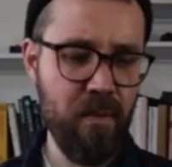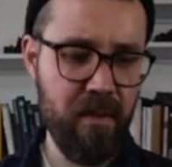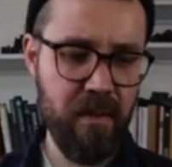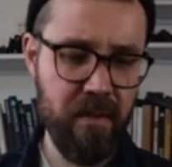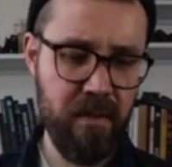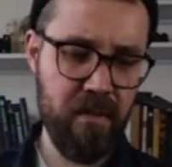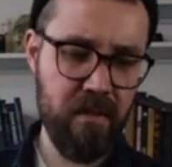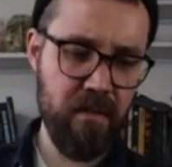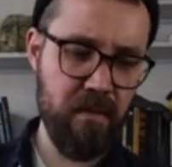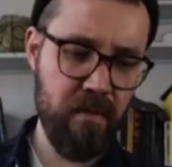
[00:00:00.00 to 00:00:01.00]
with
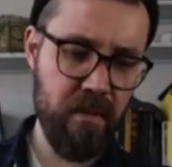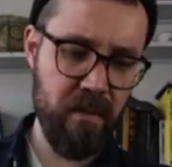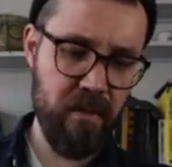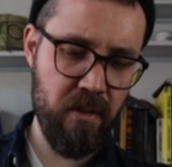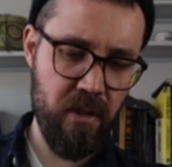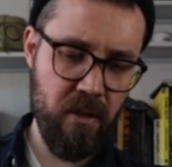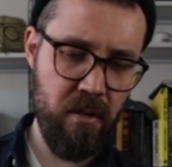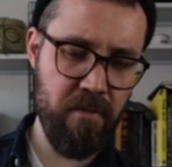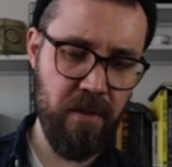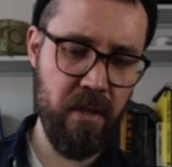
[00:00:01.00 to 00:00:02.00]
this
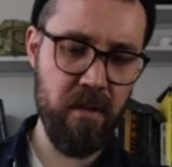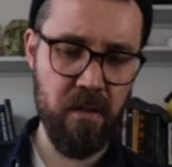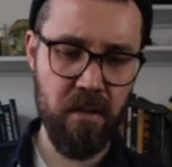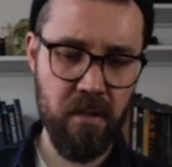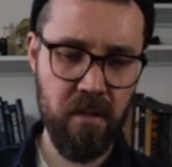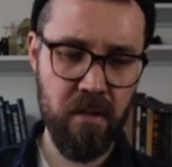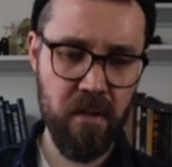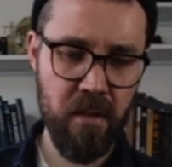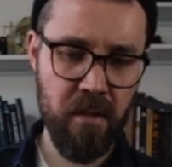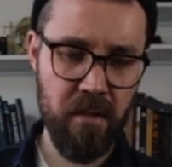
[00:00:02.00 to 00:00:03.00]
curve here,
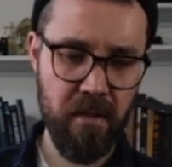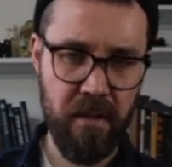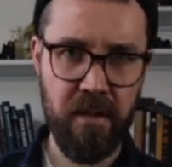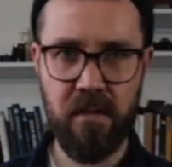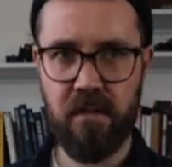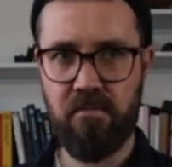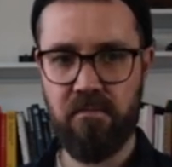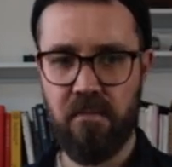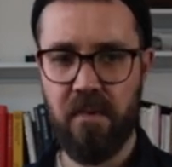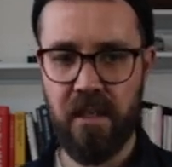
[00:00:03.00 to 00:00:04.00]
it's
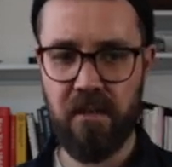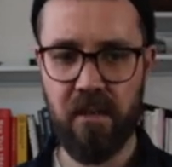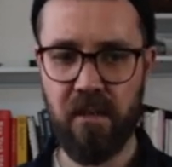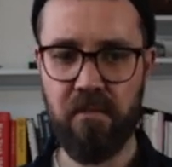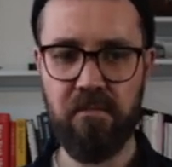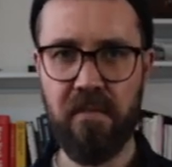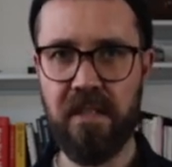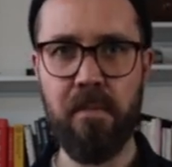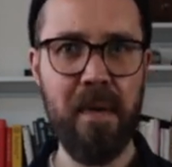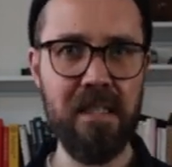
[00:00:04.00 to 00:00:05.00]
a
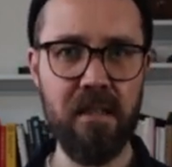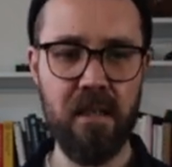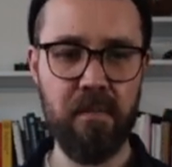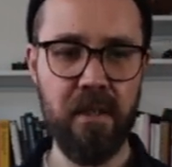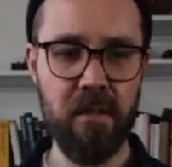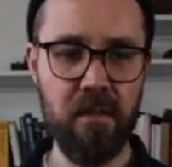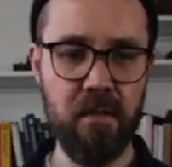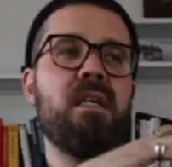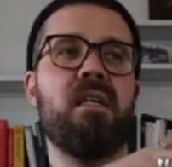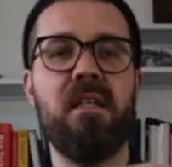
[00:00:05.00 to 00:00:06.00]
Benzak
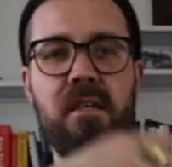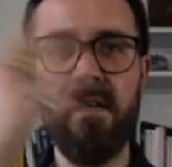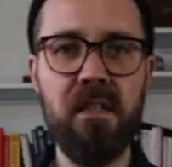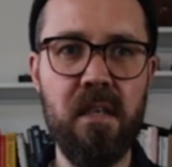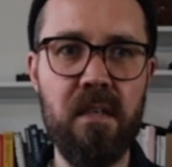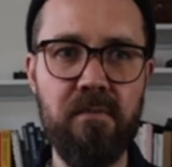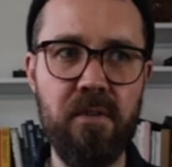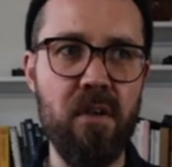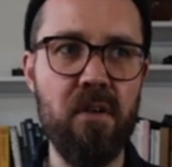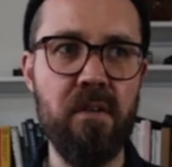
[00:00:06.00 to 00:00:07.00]
piece. Levi's have
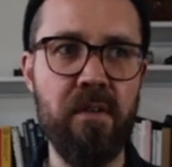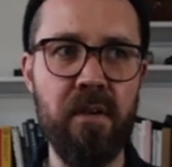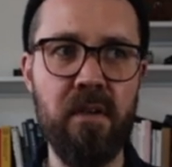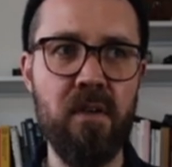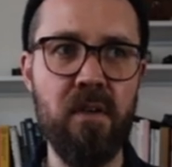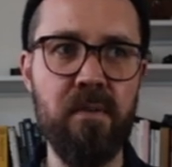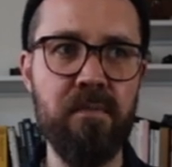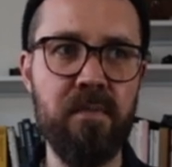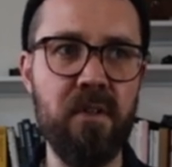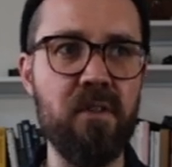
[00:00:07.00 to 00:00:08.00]
got
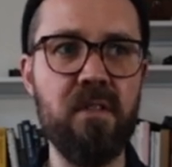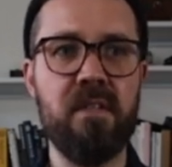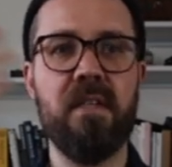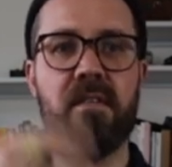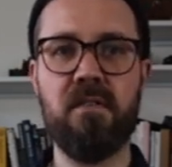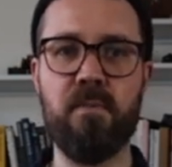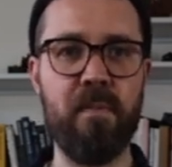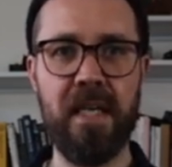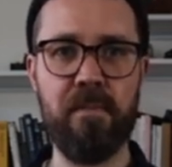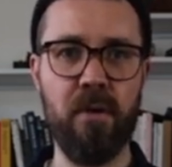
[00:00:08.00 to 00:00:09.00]
their distinct
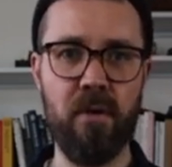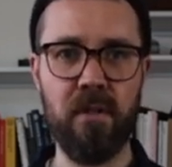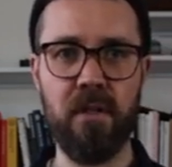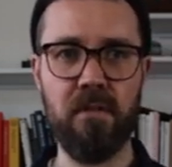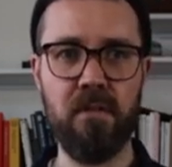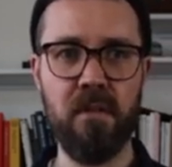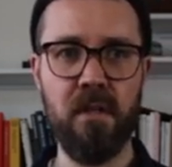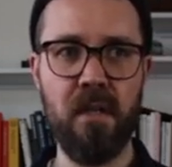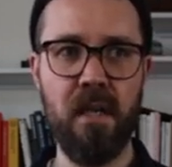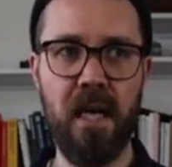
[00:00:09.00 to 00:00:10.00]
spade pockets.
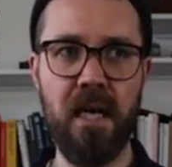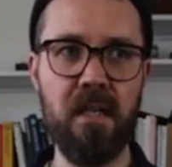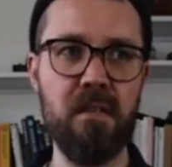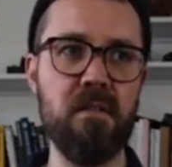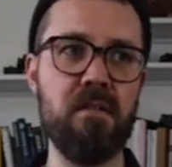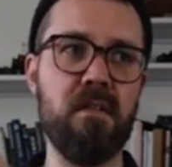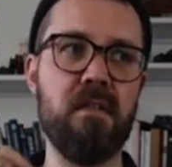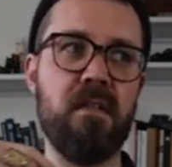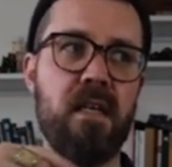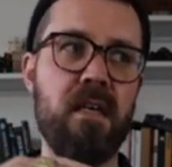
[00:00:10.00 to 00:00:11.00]
And
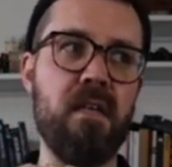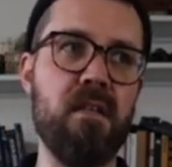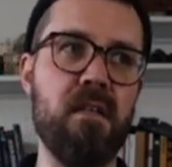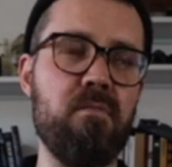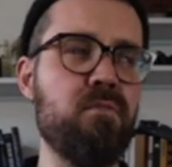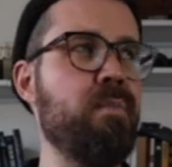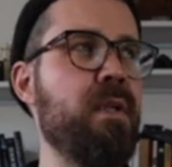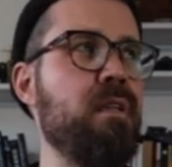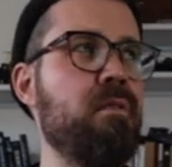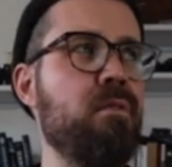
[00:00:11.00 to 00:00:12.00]
then
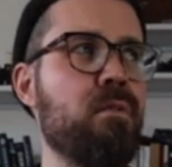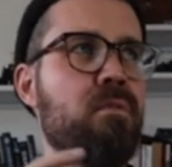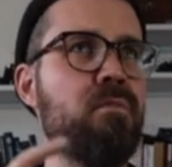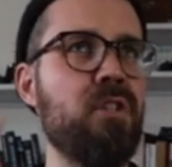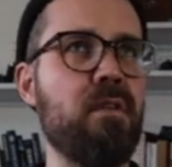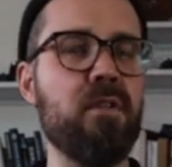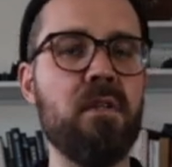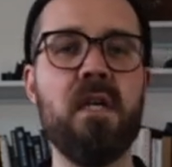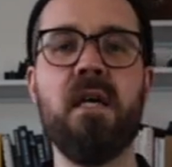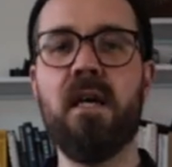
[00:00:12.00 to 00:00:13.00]
shovel.
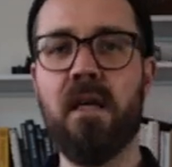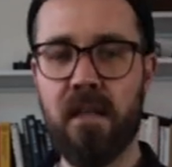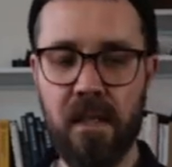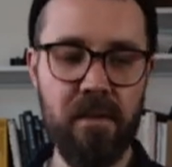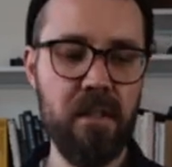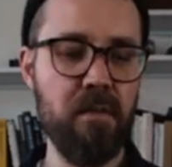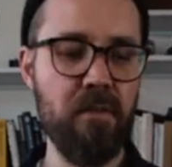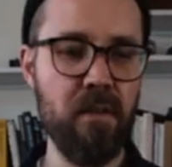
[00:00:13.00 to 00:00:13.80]
Levi's have